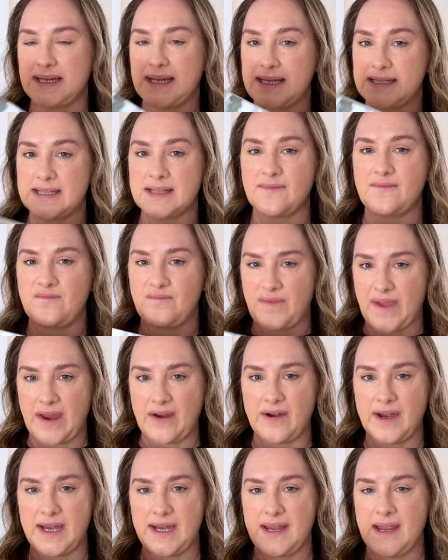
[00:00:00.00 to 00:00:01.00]
It's a
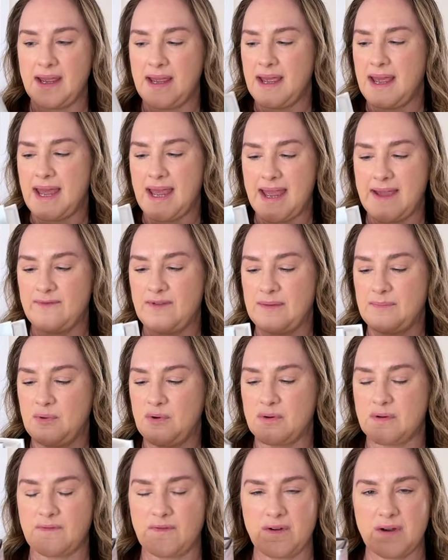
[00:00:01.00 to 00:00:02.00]
very heavy
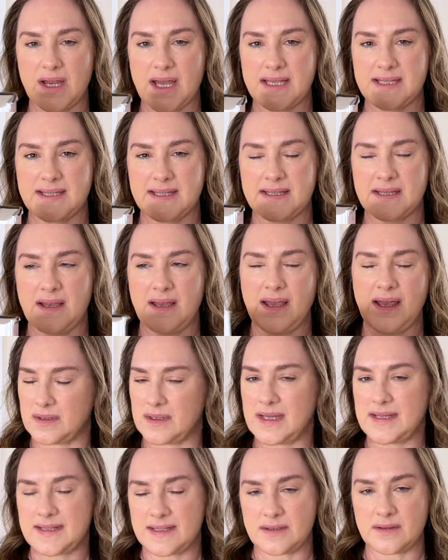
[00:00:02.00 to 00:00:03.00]
book for as...
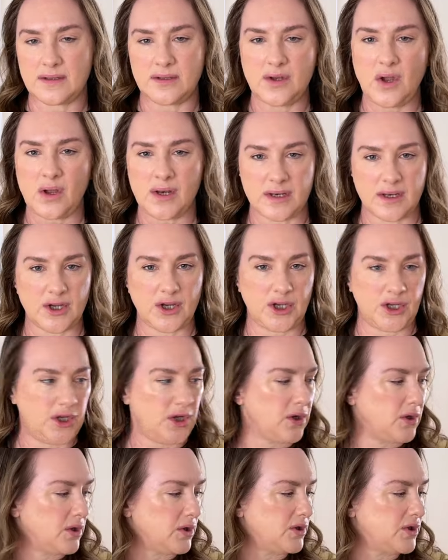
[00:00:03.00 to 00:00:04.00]
It's not
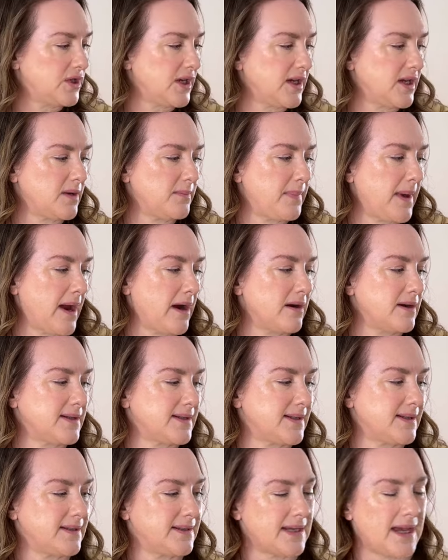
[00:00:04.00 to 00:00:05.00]
huge in
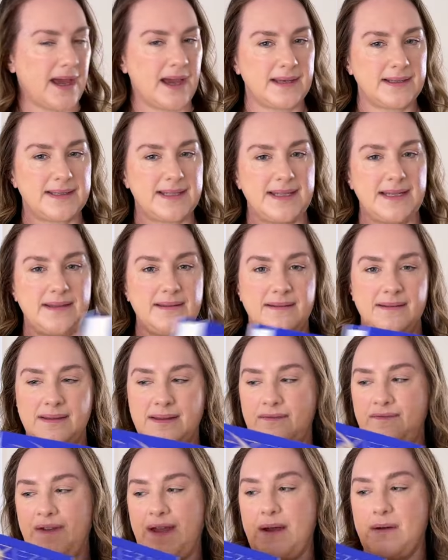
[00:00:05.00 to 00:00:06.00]
comparison to Hunting
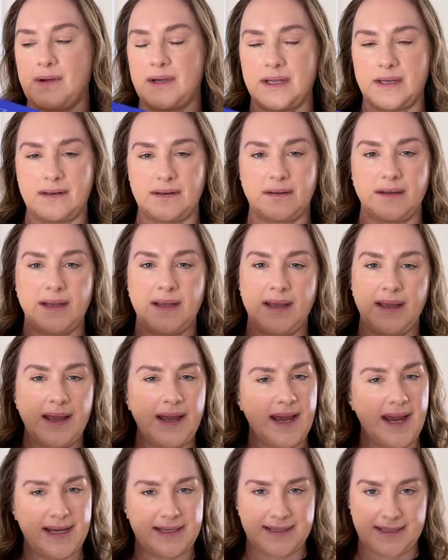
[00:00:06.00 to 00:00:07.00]
the Falcon.
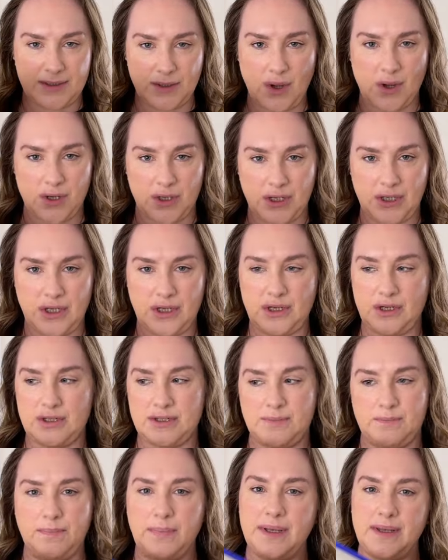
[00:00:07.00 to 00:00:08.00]
It's not
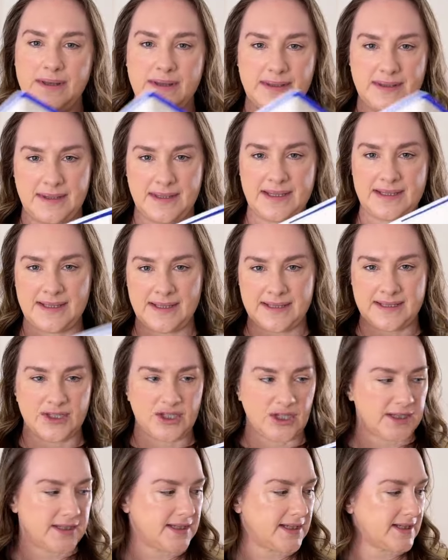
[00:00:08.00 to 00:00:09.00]
huge, but this is
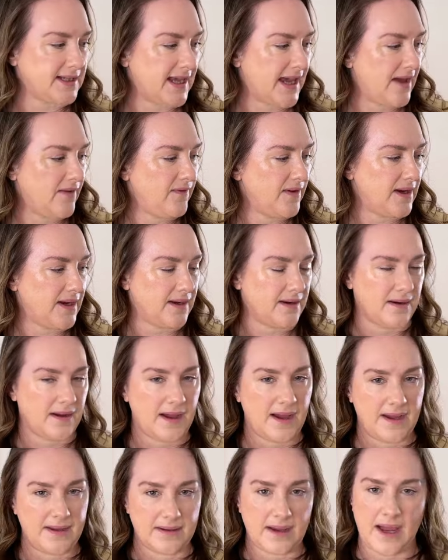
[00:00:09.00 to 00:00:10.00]
just as heavy,
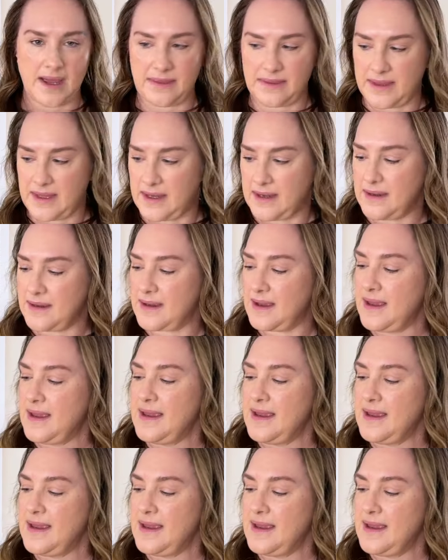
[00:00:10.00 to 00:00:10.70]
I think.